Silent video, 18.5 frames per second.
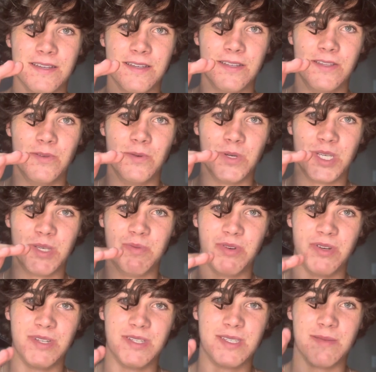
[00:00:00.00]
You
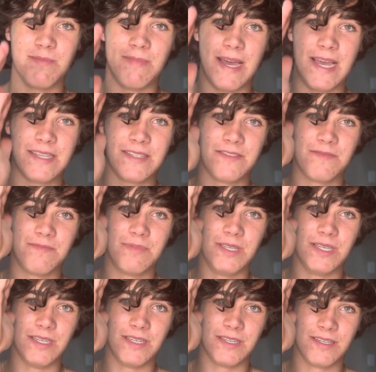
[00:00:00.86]
experience a massive
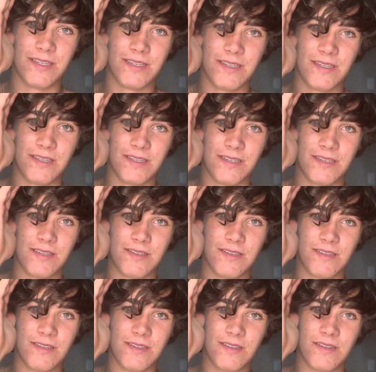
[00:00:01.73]
peak.
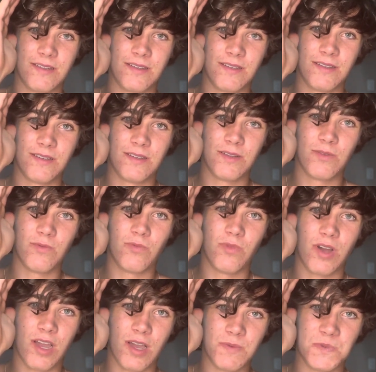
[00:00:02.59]

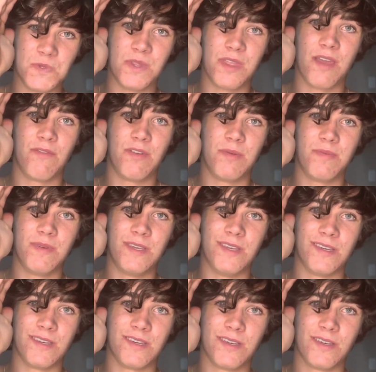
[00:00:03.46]
What comes with every
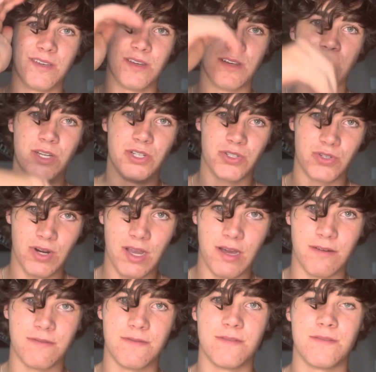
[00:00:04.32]
peak? A
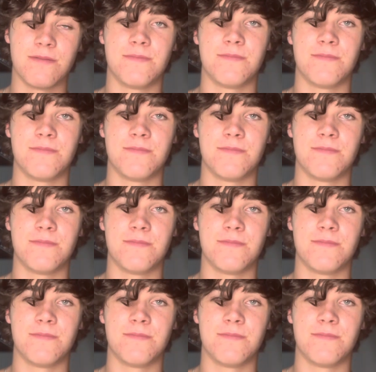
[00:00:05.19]
trough.